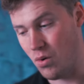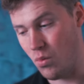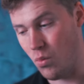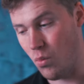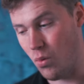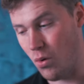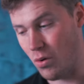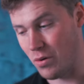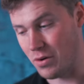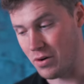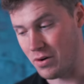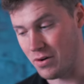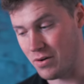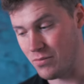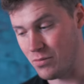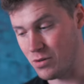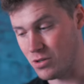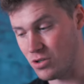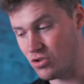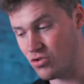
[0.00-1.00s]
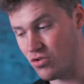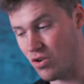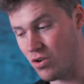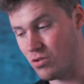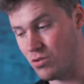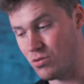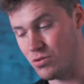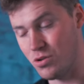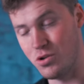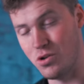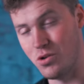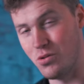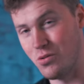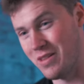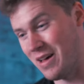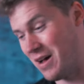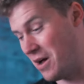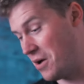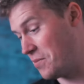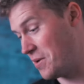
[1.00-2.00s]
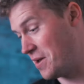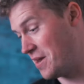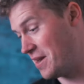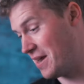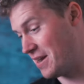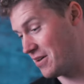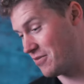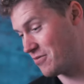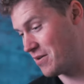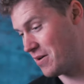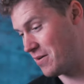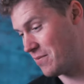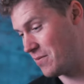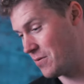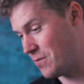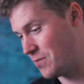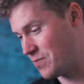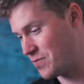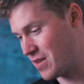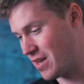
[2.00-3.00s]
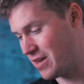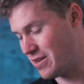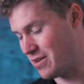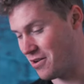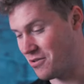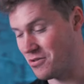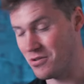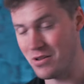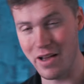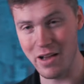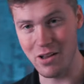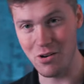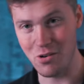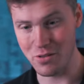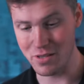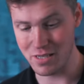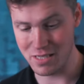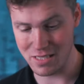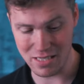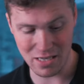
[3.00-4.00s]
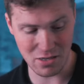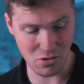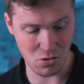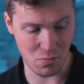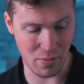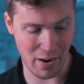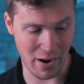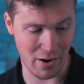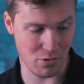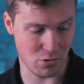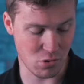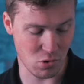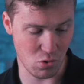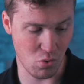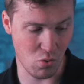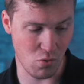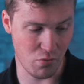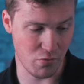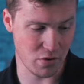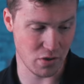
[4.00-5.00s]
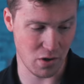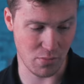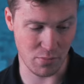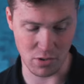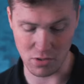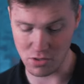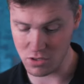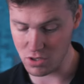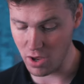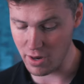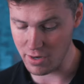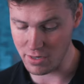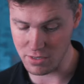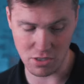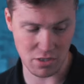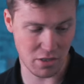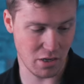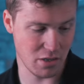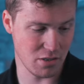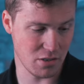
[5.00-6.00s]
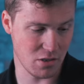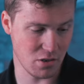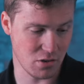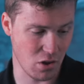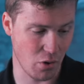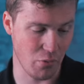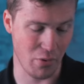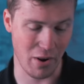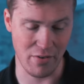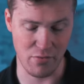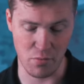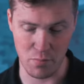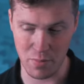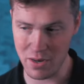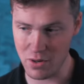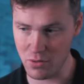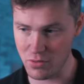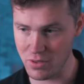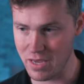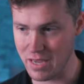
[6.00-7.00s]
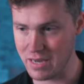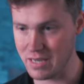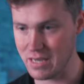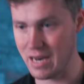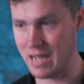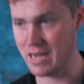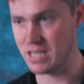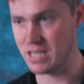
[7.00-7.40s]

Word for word: one would struggle to shoot without a bead and a rib. You know, you get a lot of these single barrels or for example, silenced guns that don't have a bead on the end, and